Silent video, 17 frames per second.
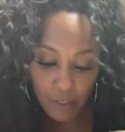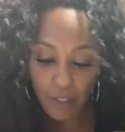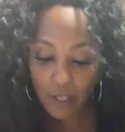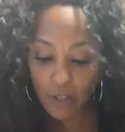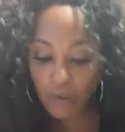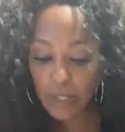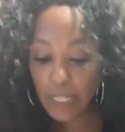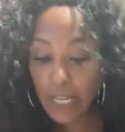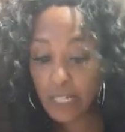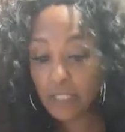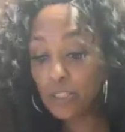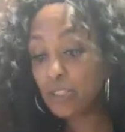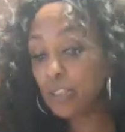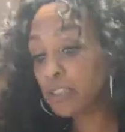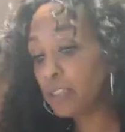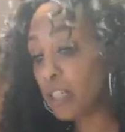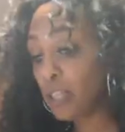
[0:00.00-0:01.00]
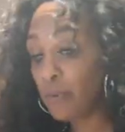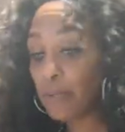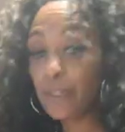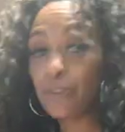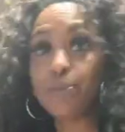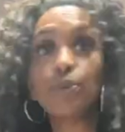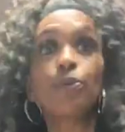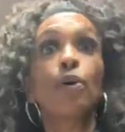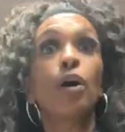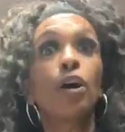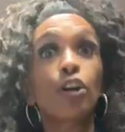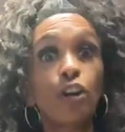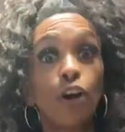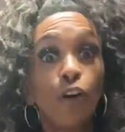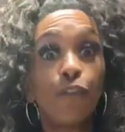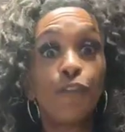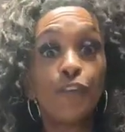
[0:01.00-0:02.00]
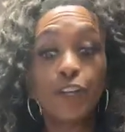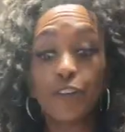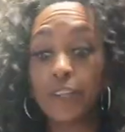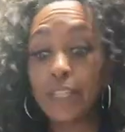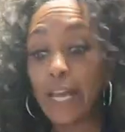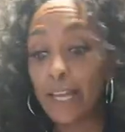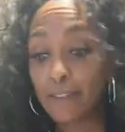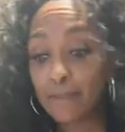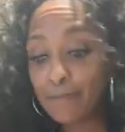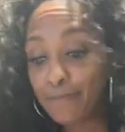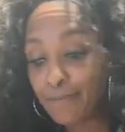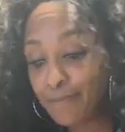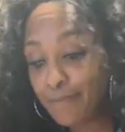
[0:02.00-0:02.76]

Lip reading: No, it hasn't cooked all the way through. Go figure that.